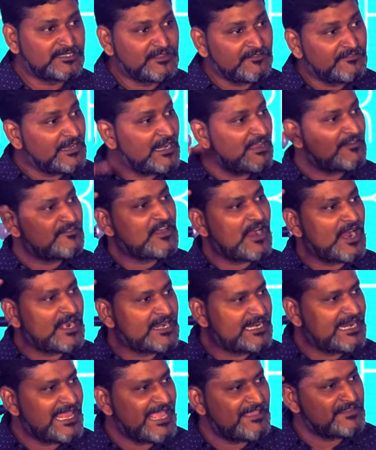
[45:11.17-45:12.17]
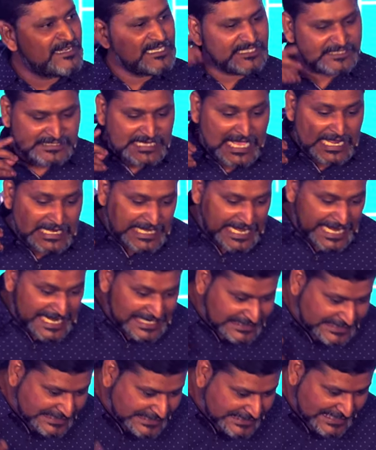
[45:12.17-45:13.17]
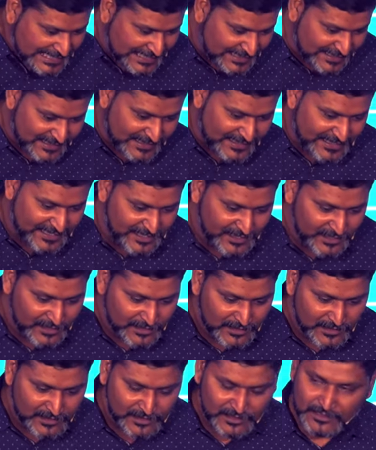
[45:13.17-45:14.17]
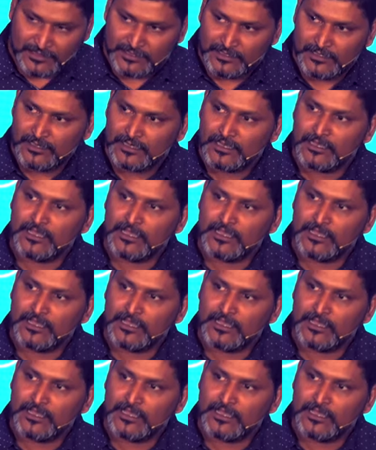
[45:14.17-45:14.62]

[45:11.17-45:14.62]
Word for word: But the will of God in heaven is done instantly,